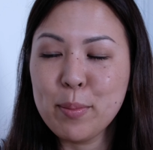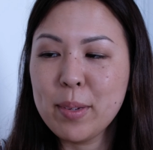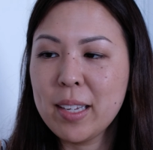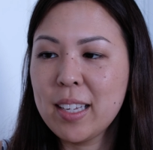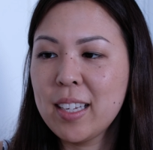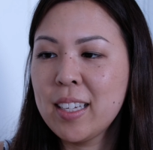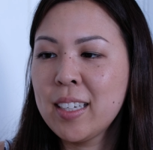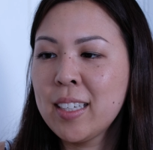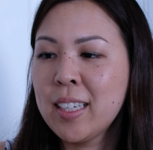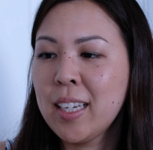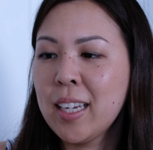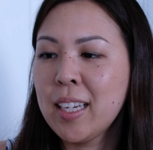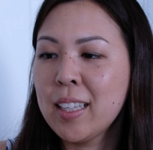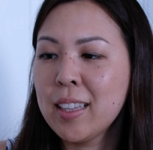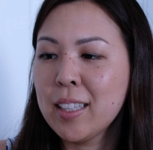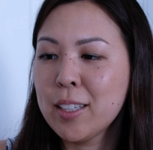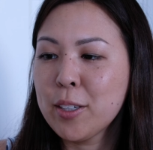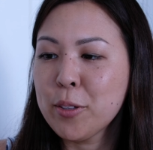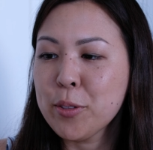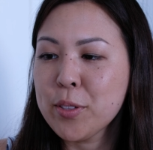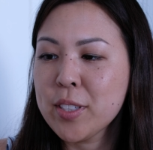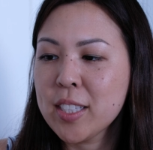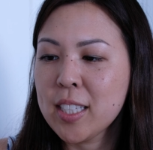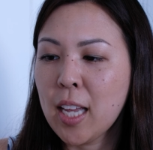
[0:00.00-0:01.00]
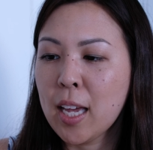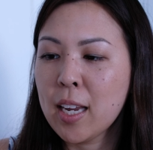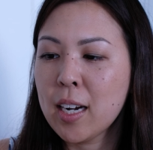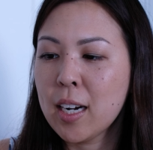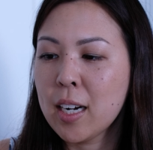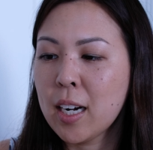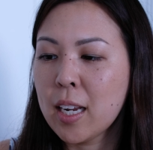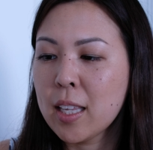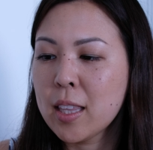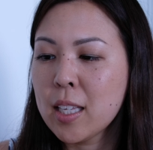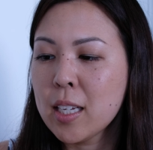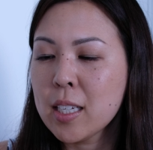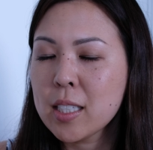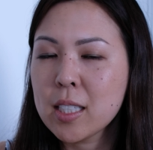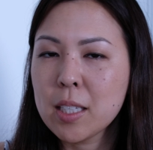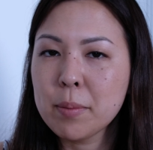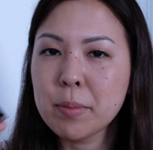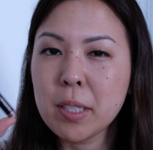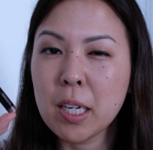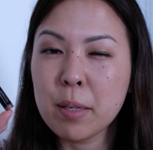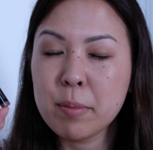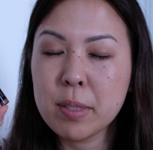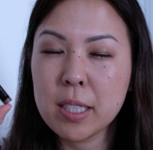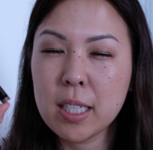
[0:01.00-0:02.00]
in a little set and I think
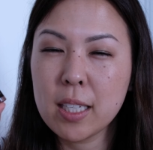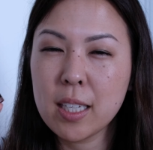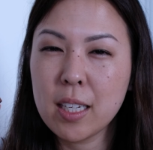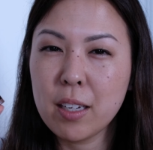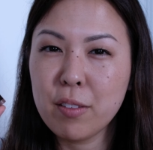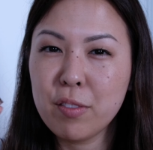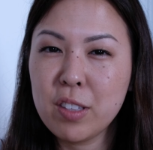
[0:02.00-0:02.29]
sometimes they give